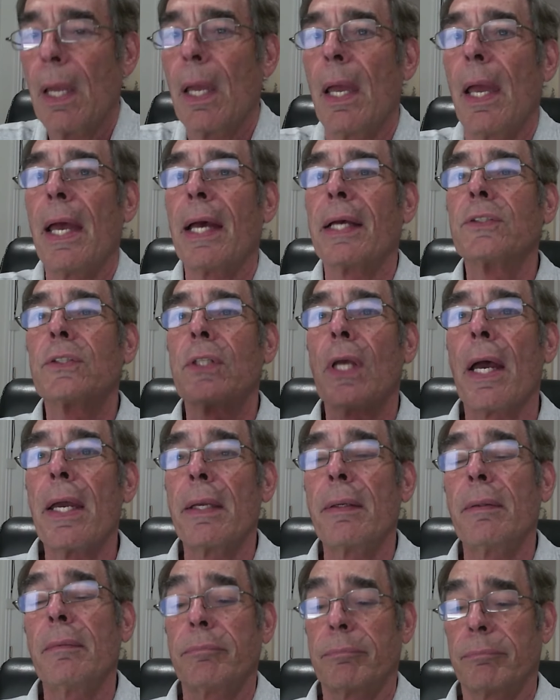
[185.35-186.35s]
as
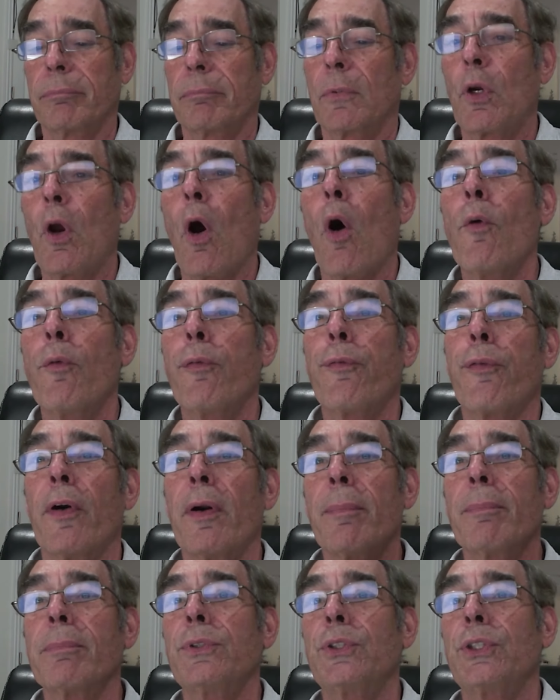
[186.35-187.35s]
I go
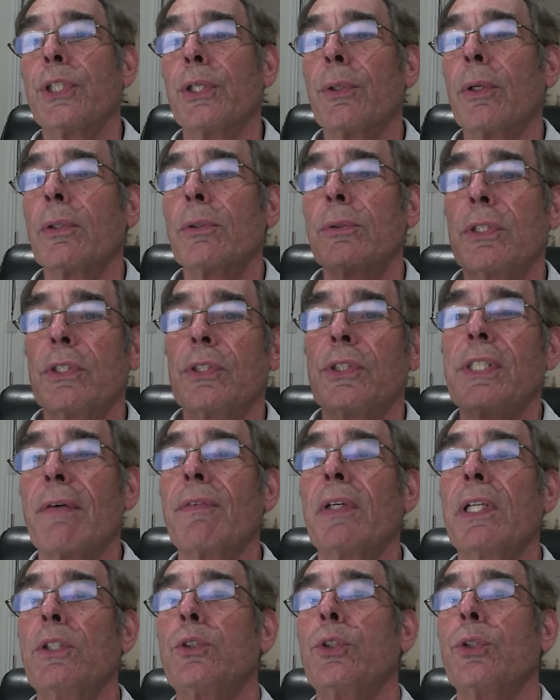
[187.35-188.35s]
from 0 to
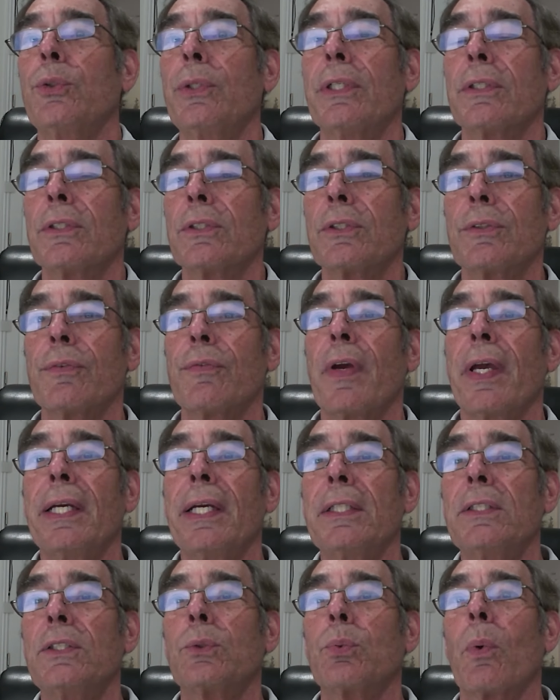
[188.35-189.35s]
72 years of
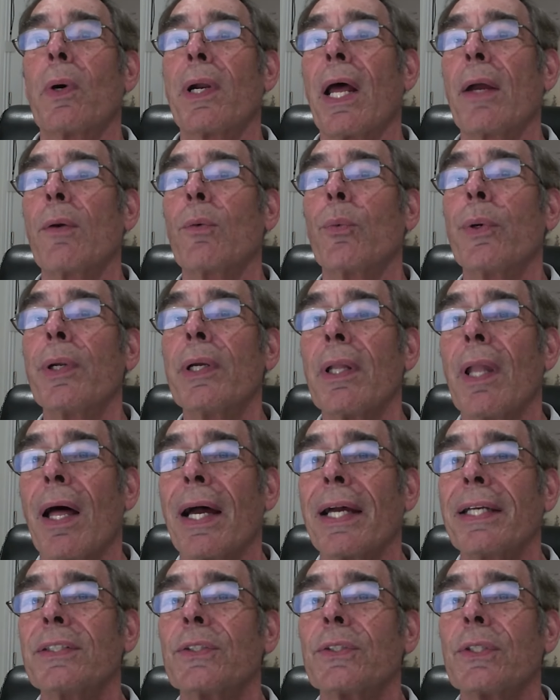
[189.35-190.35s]
age, what I
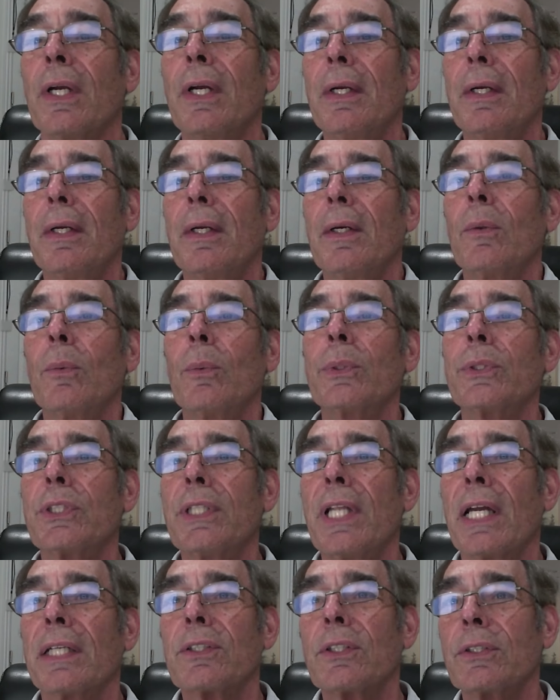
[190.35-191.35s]
realized was
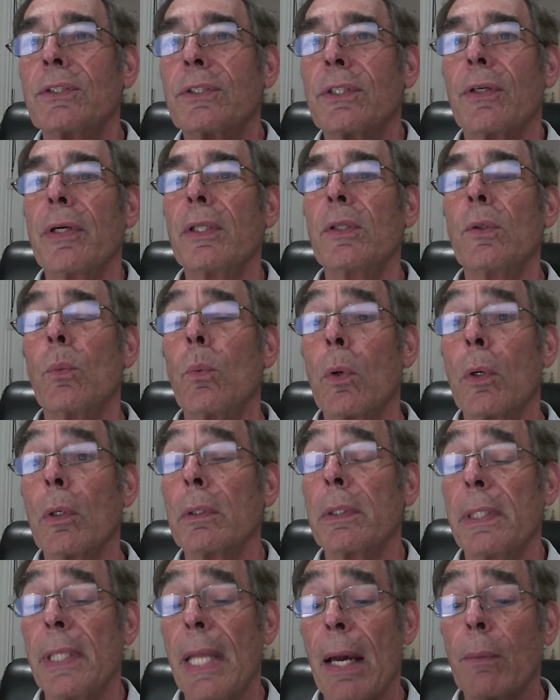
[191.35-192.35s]
necessary in the
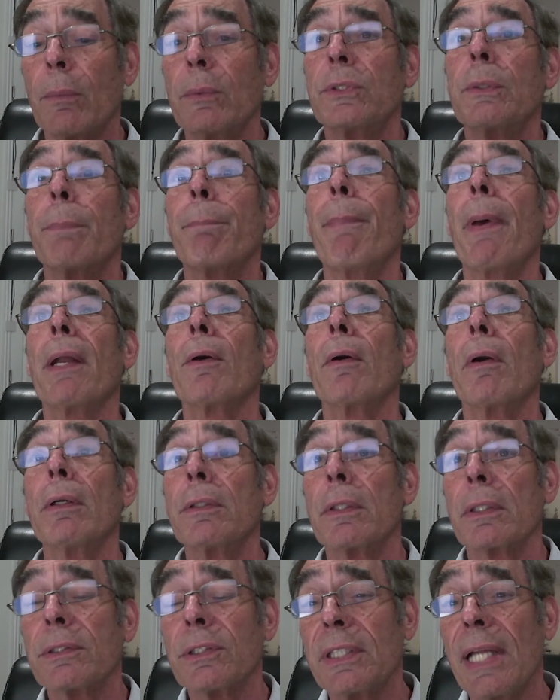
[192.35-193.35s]
world. And that was a better
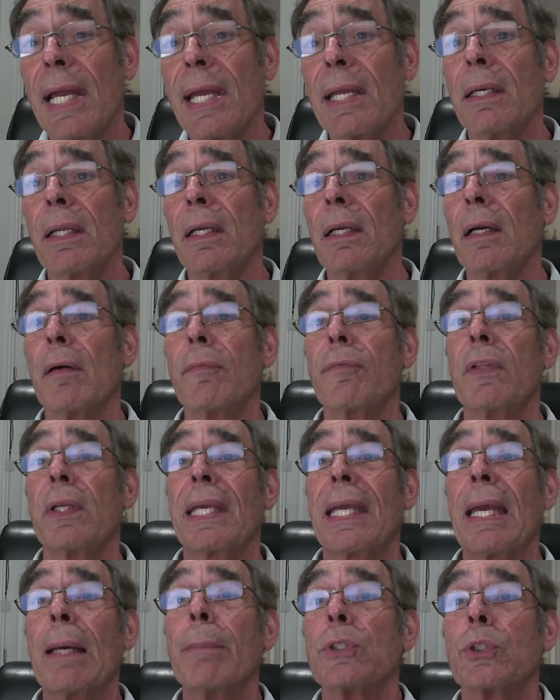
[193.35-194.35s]
understanding of the
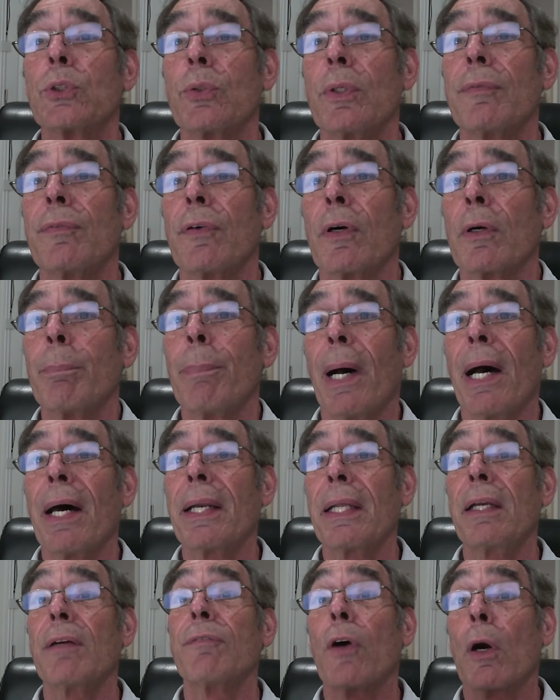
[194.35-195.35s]
chemistry of our
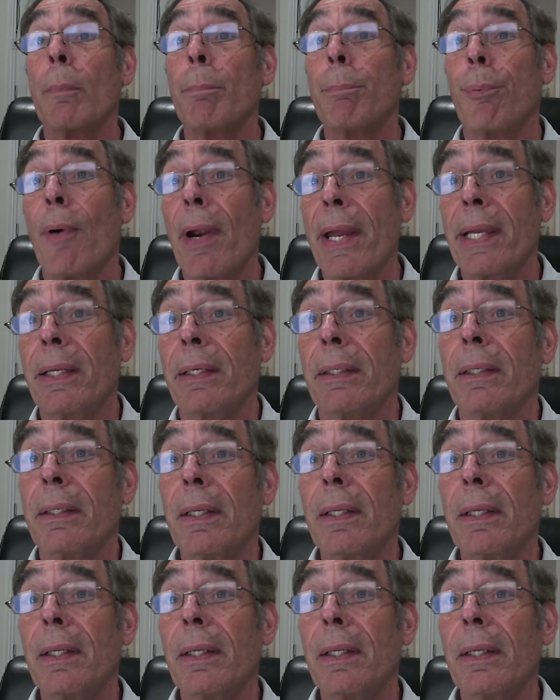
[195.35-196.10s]
body, of our brain,